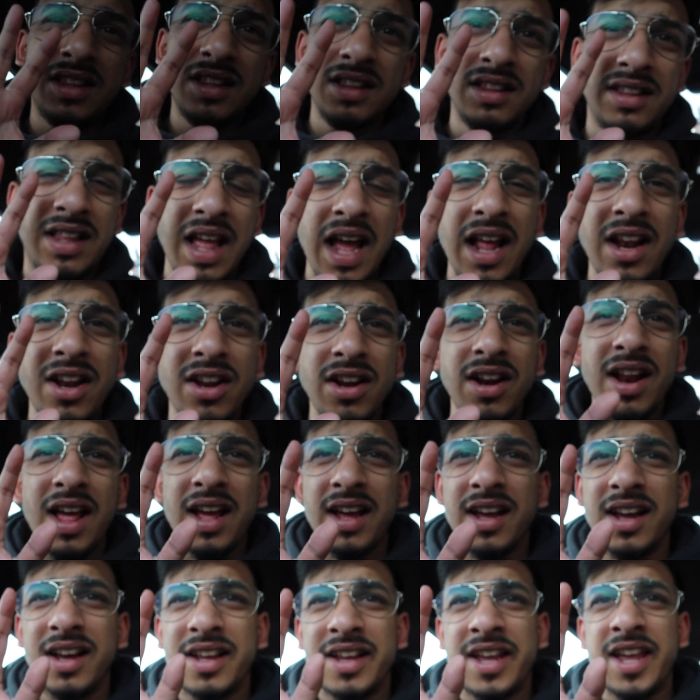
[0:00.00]
They look
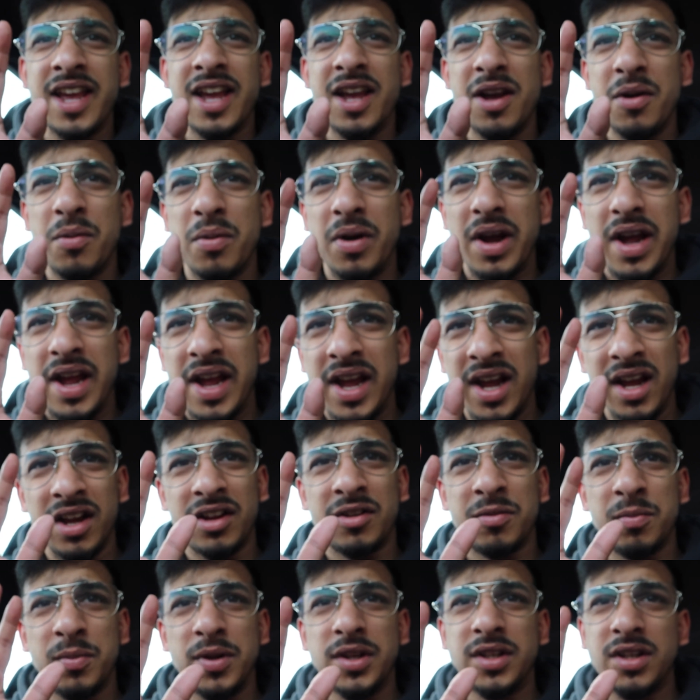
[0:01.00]
like a kid with
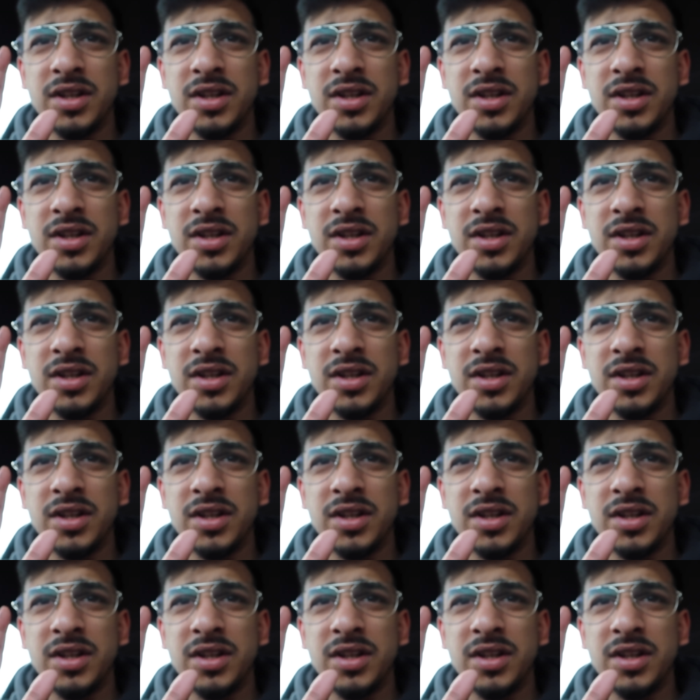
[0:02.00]
aches, my